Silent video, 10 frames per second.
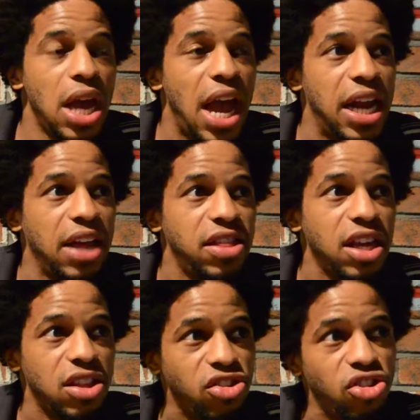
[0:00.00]
And I
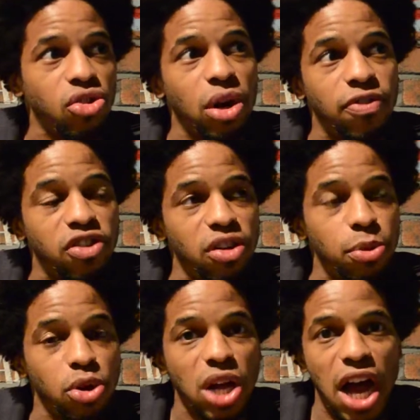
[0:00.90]
think this is sort of a
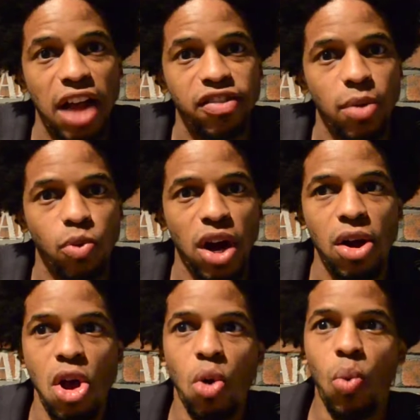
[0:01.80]
similar concept
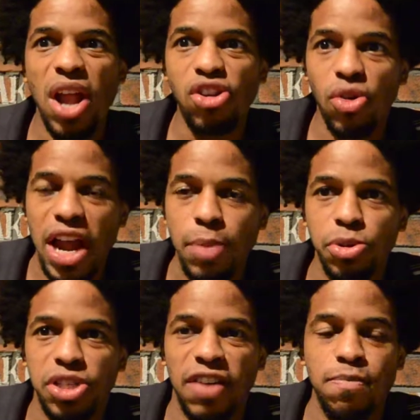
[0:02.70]
where when you're
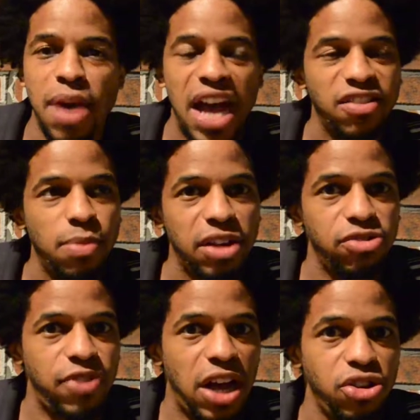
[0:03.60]
able to give massive amounts
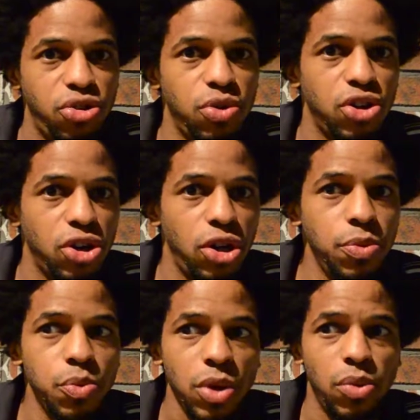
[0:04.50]
of value to a
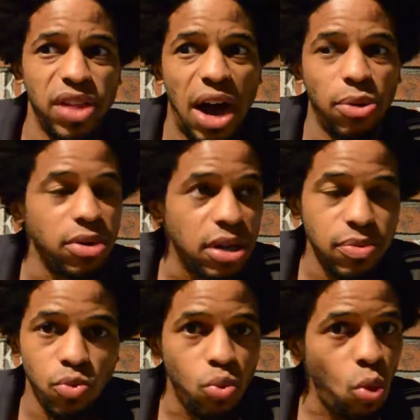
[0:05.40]
girl without
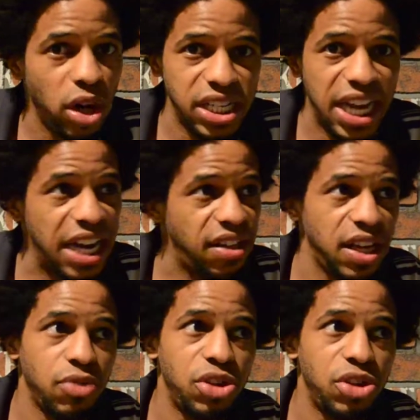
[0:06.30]
wanting anything in